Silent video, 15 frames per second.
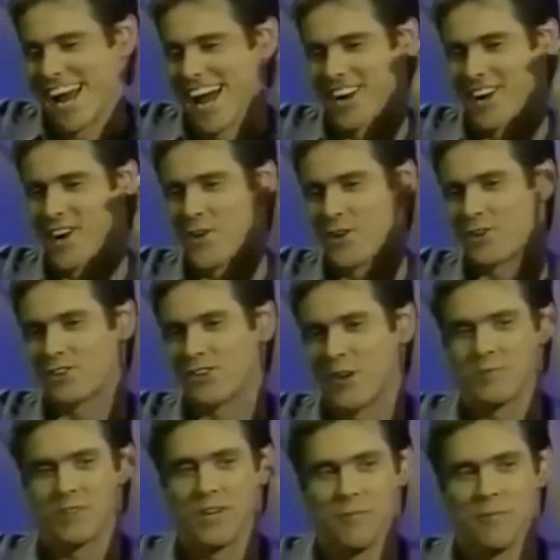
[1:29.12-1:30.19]
I don't know, there's
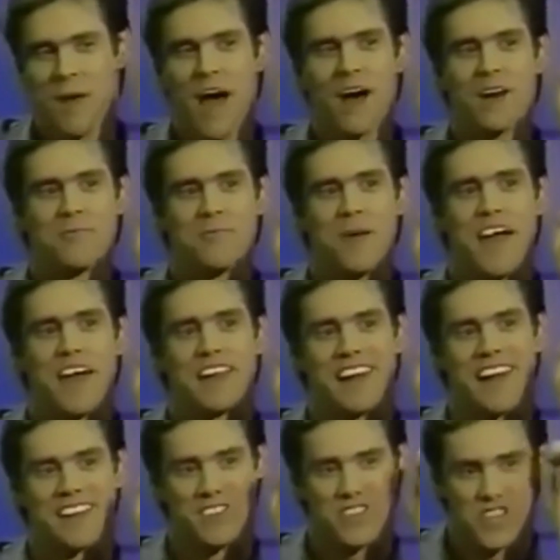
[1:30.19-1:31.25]
something about it, man,
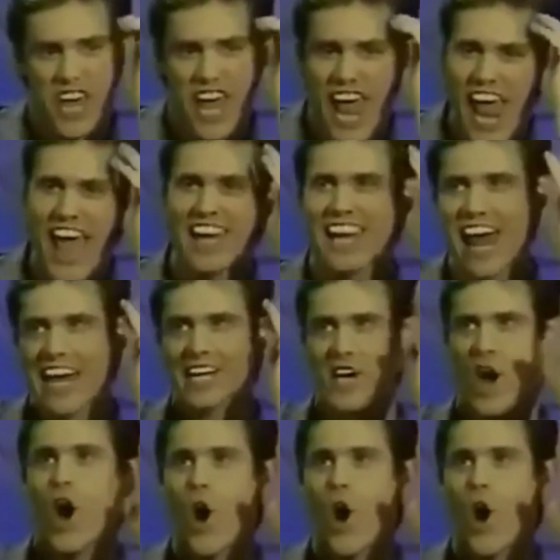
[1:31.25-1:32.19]
that I just can't let